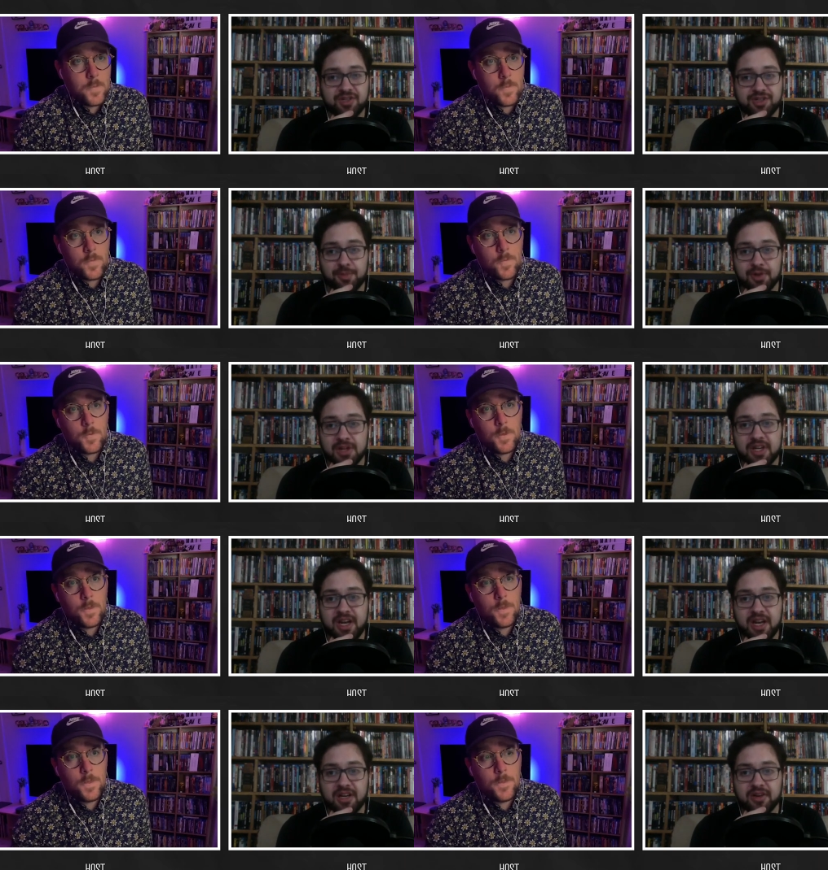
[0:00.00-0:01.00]
Speaker 1: dodged a
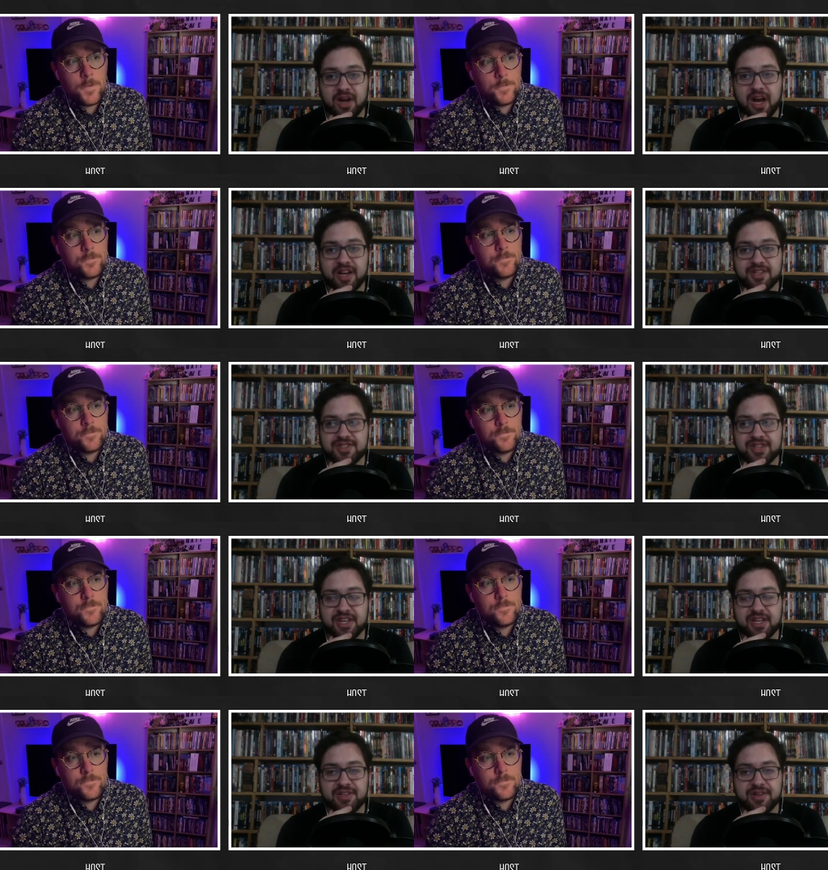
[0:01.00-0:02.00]
bullet and you're kind of just
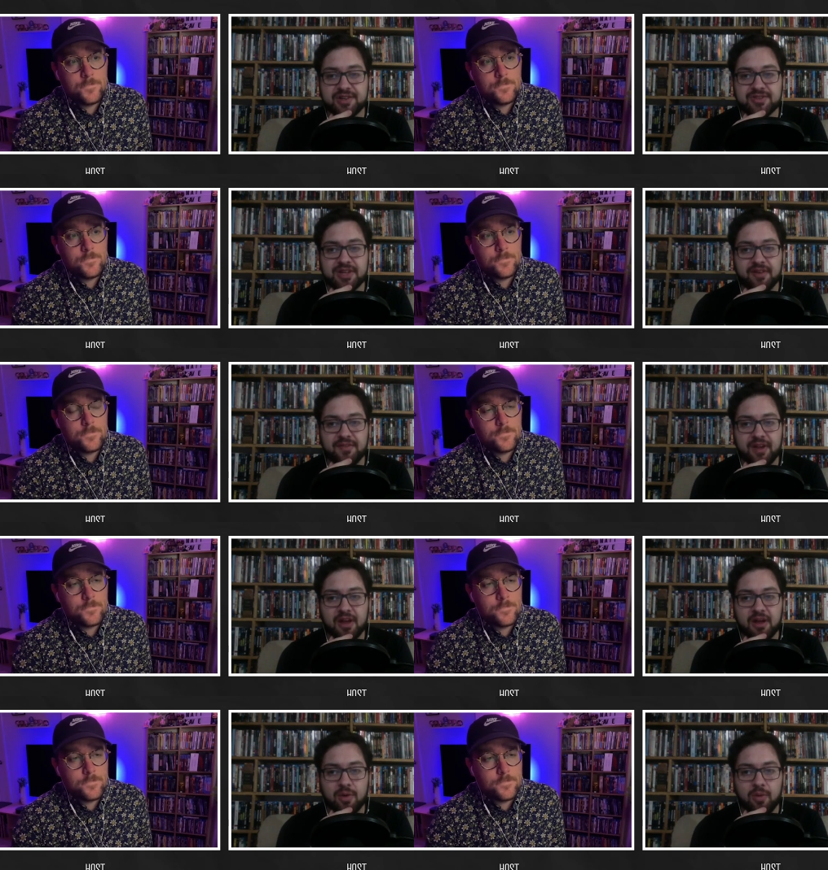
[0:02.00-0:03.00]
thinking to yourself
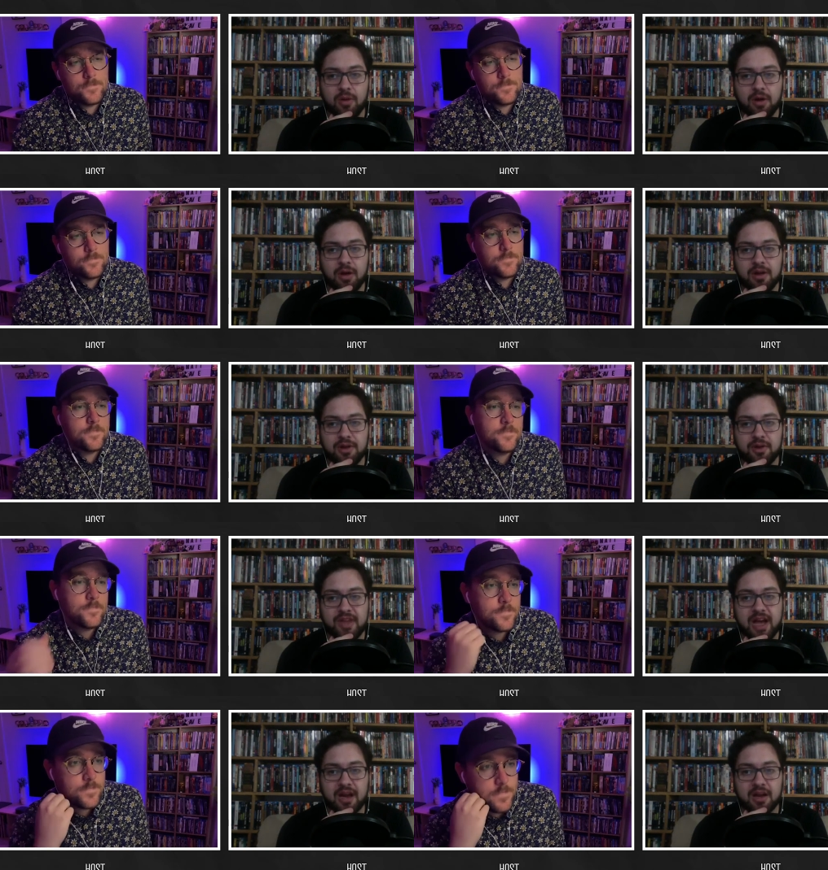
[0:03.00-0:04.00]
like you
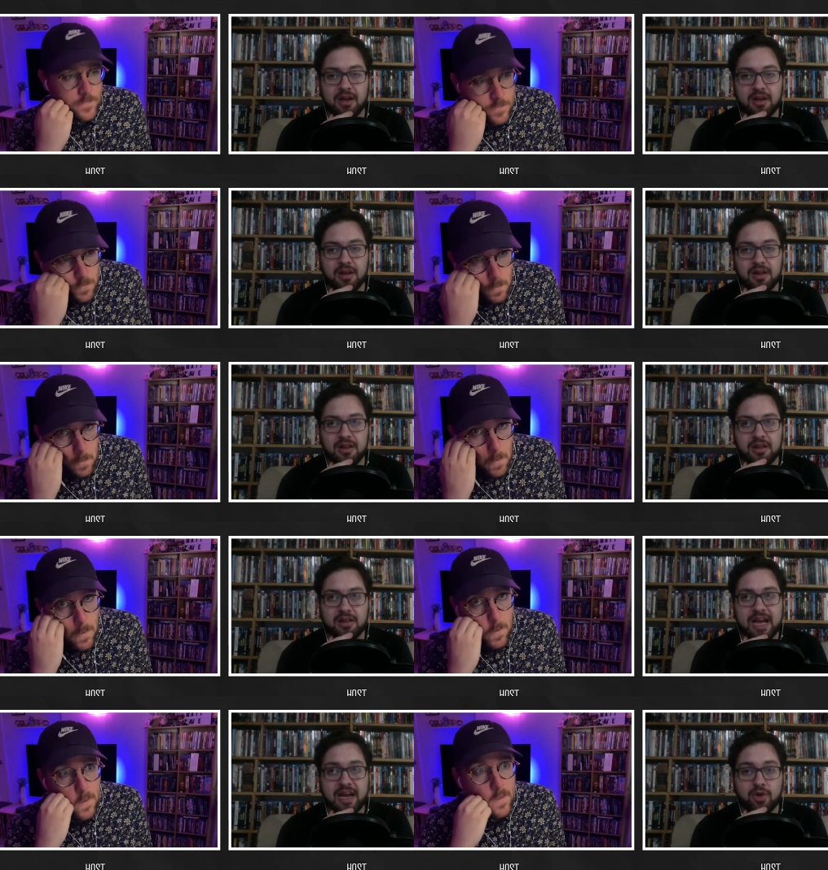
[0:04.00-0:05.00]
know that
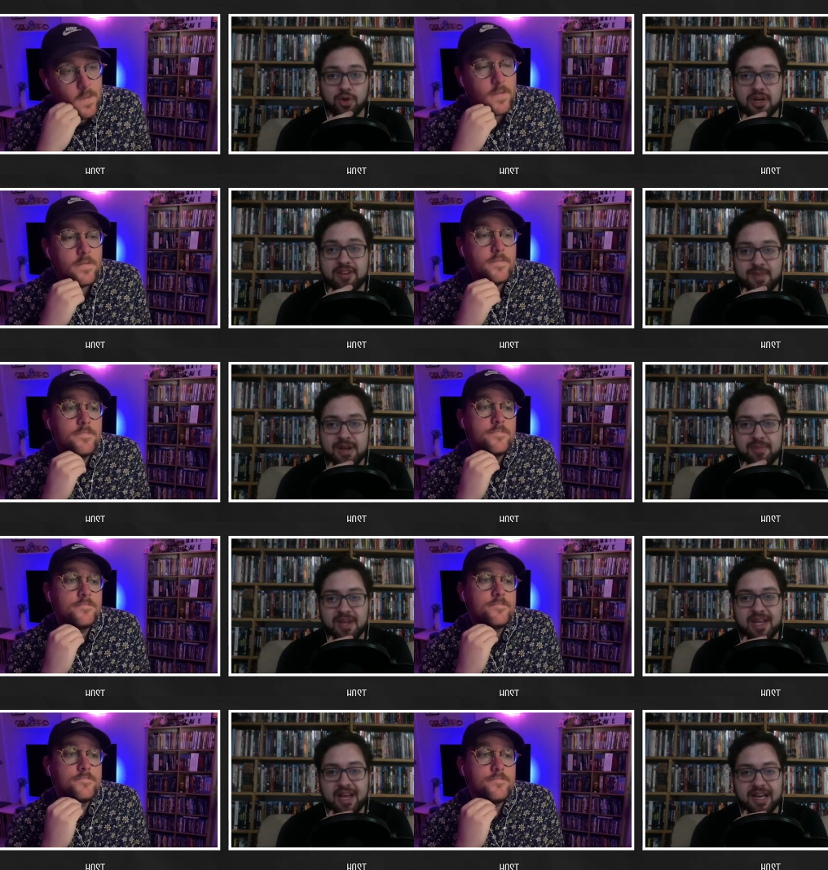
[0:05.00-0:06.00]
that could have been
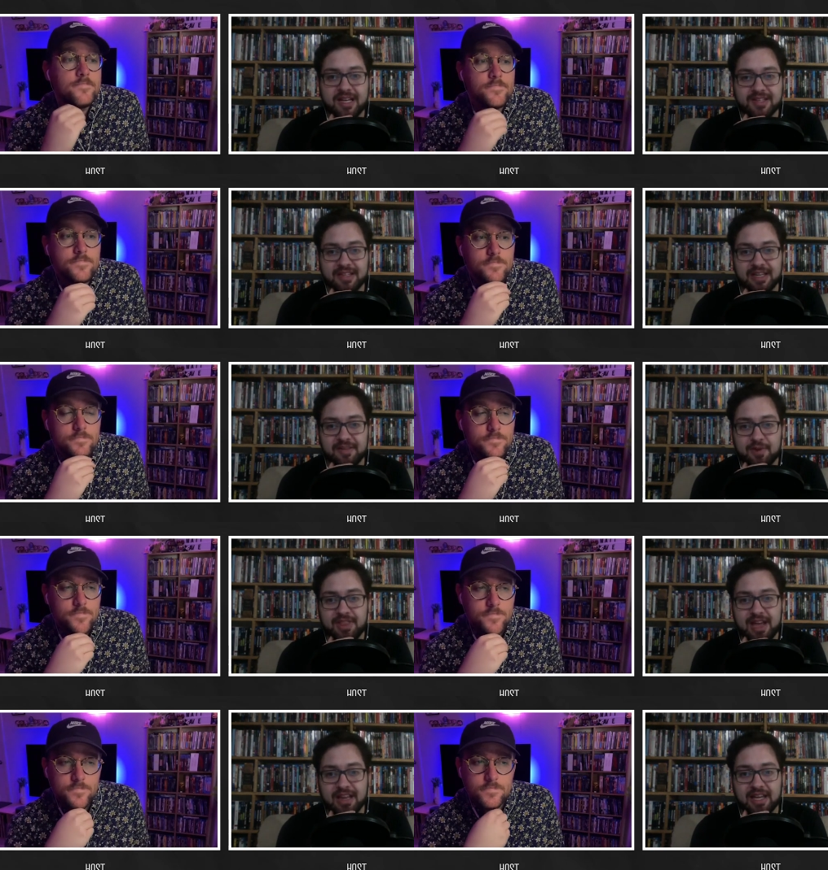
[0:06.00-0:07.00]
me and to live
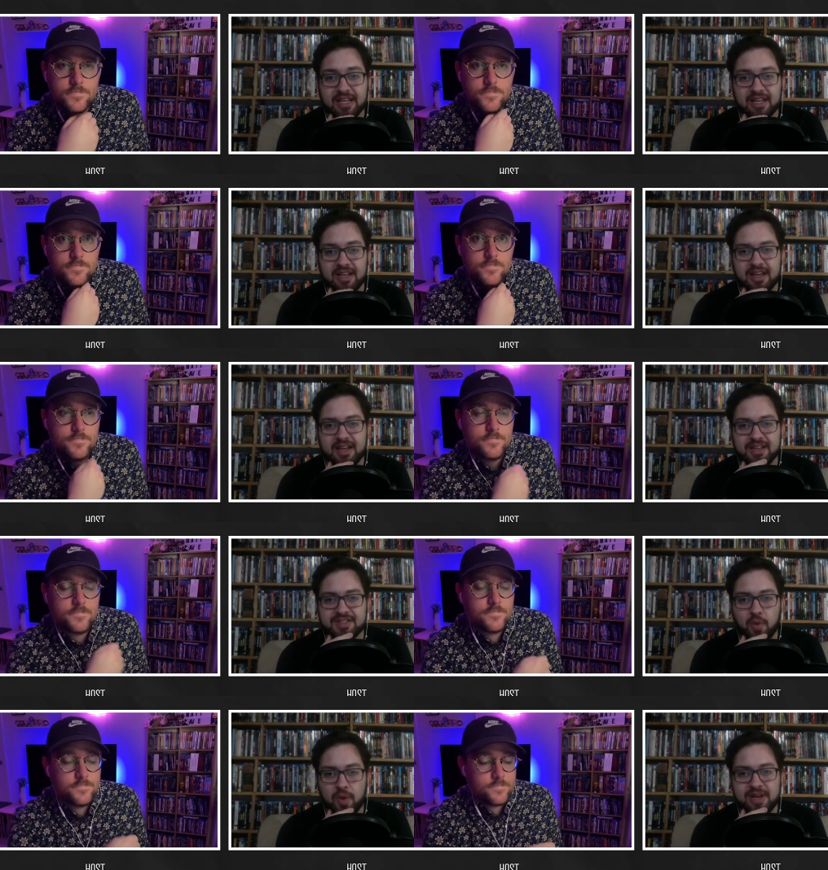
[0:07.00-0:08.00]
with that like it,
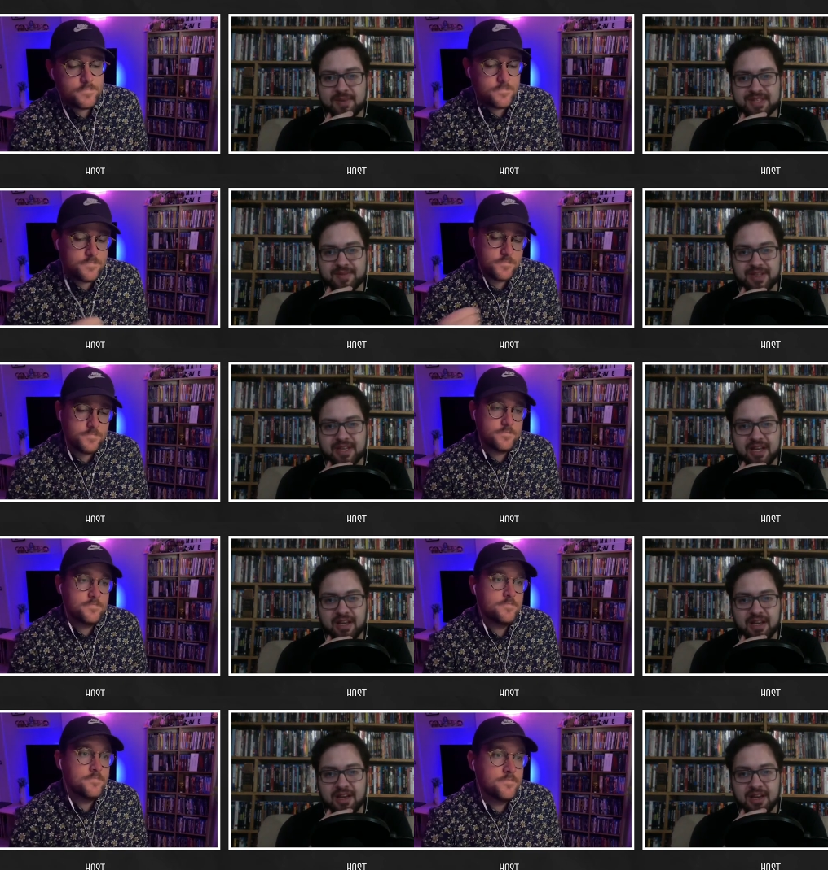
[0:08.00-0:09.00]
it's going to be something that
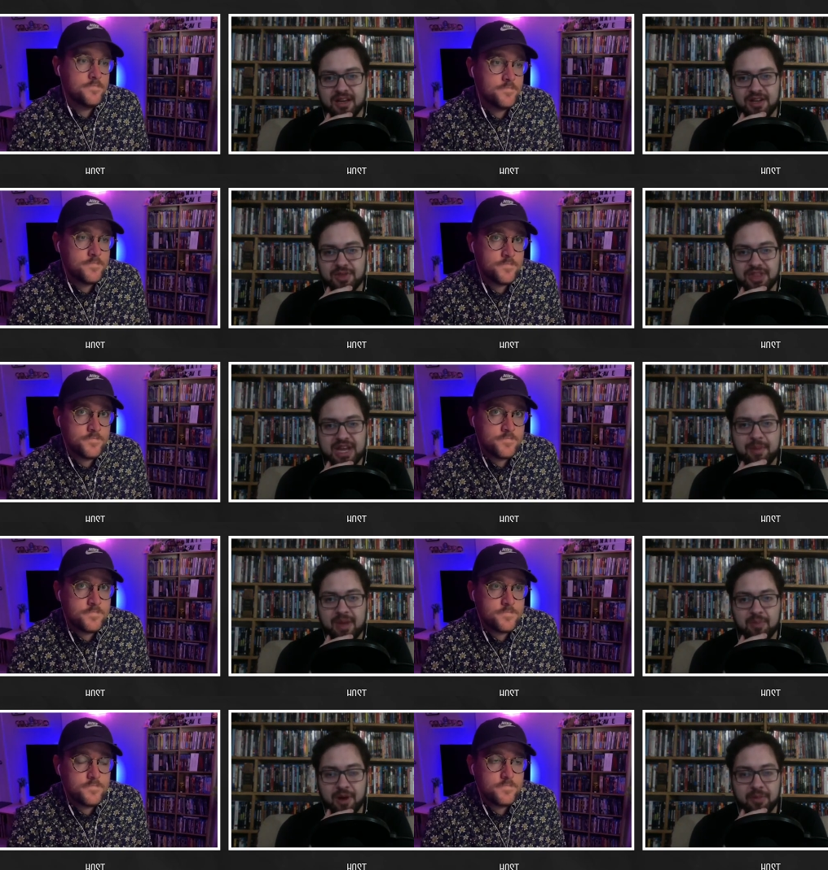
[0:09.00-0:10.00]
you think
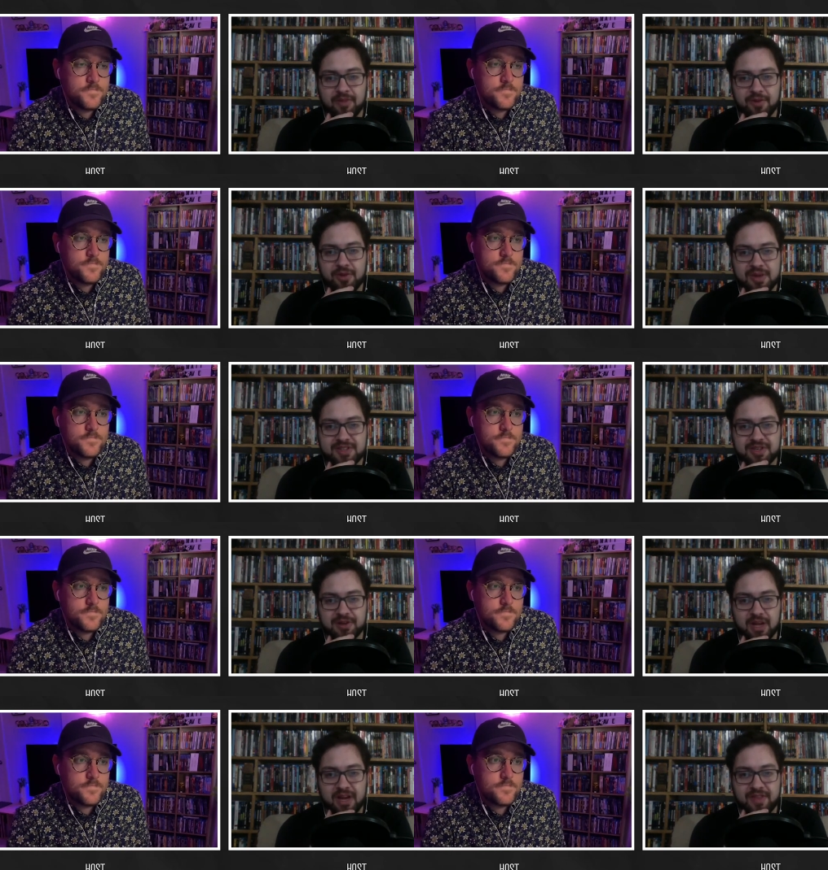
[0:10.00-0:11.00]
about probably for the rest of
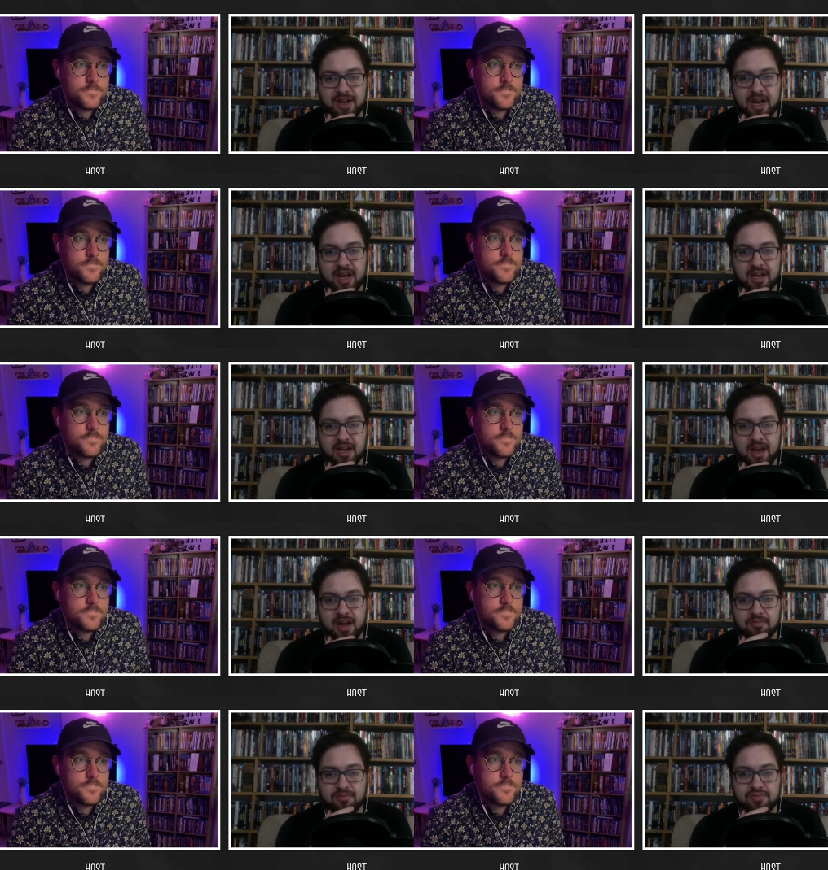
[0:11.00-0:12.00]
your life that i
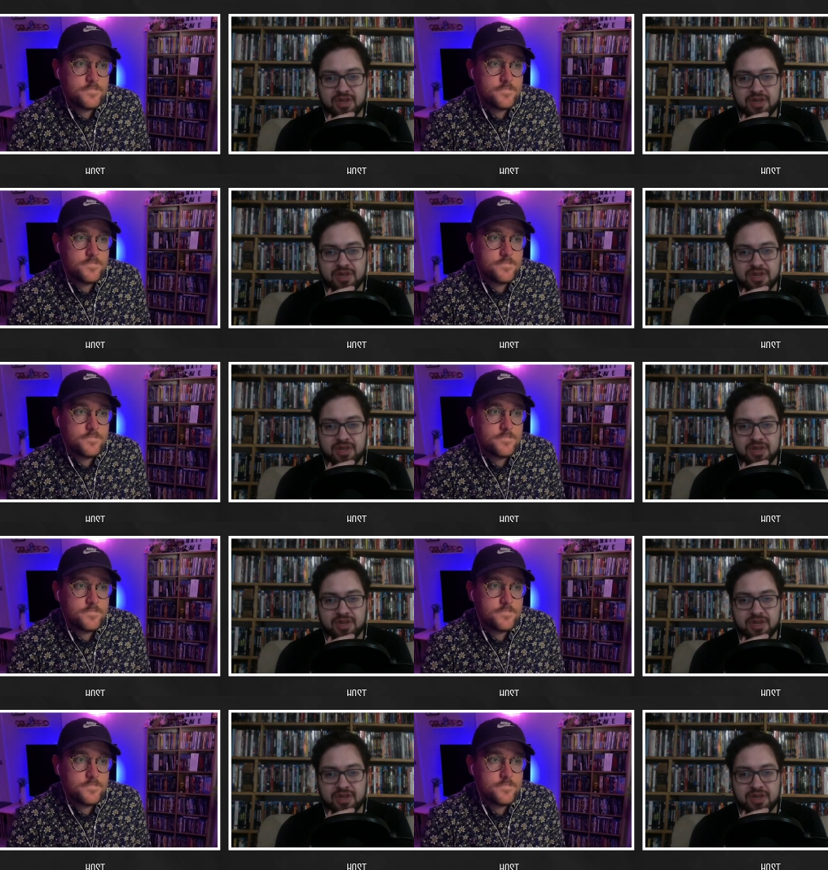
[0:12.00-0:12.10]
i